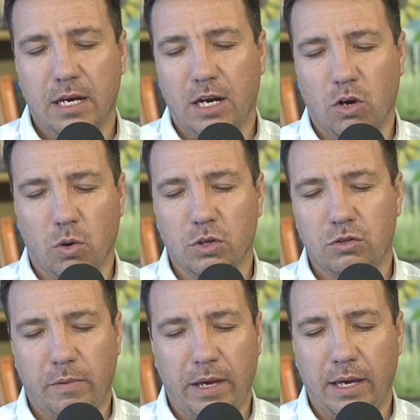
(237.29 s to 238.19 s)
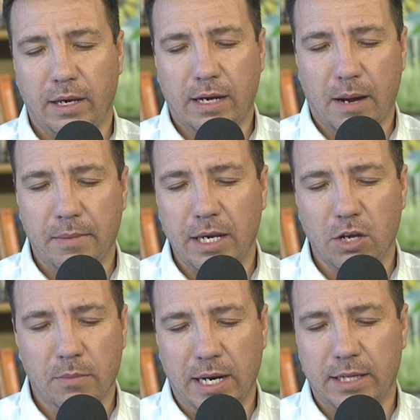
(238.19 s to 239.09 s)
And Lord, we come in
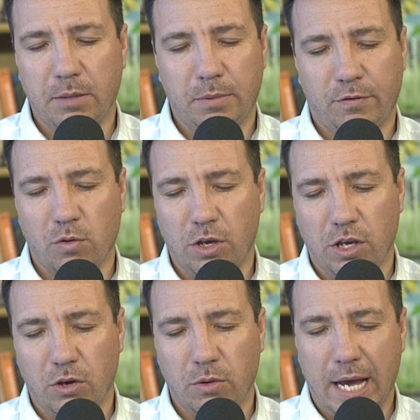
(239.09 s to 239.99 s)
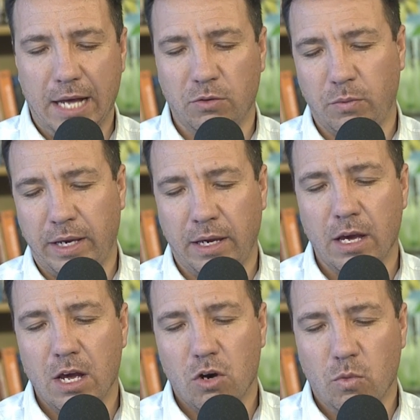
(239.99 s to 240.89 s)
humility before you, and we
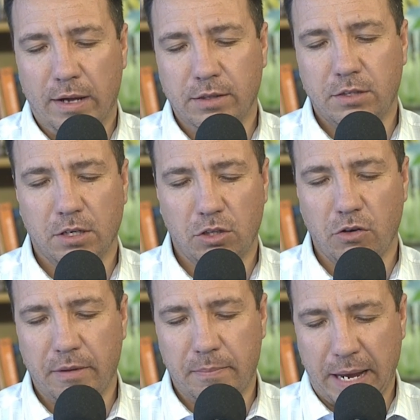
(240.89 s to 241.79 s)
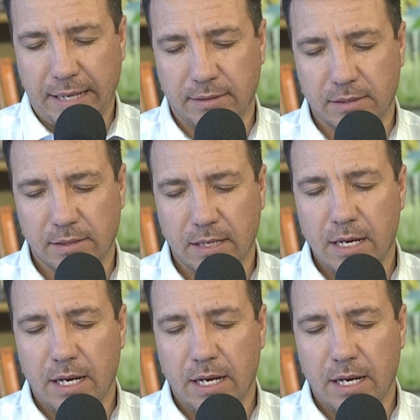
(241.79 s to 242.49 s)
want to repent.